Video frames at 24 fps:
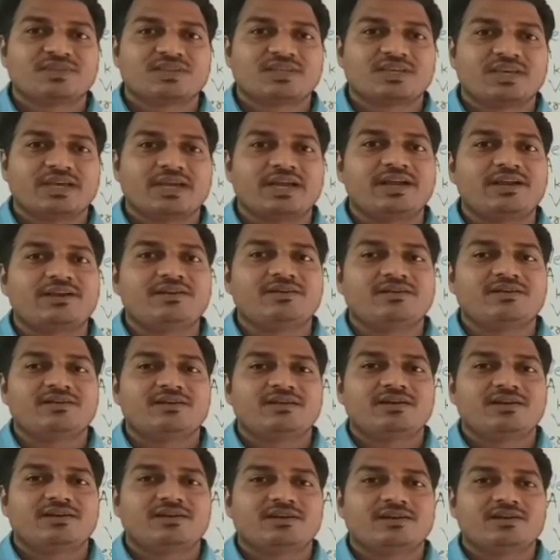
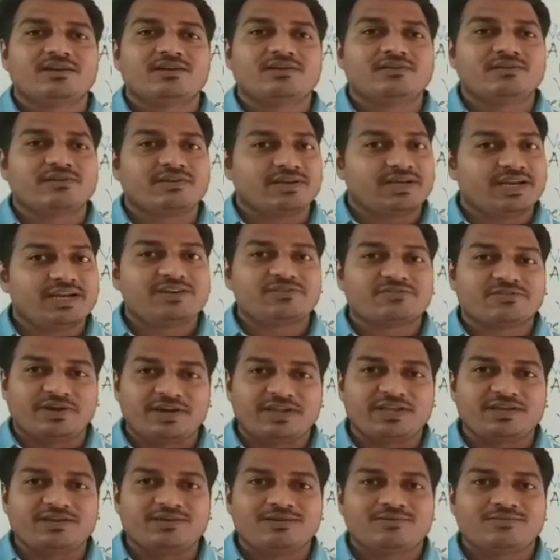and get
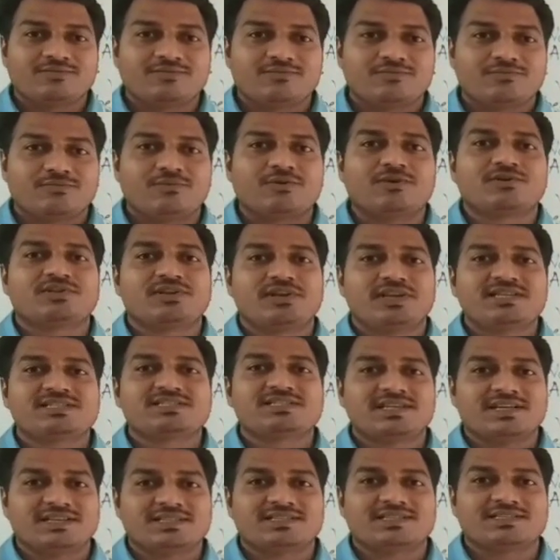ready for the
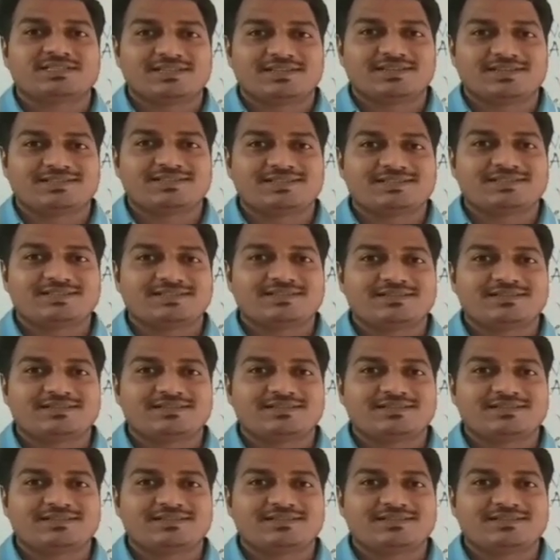next exercise.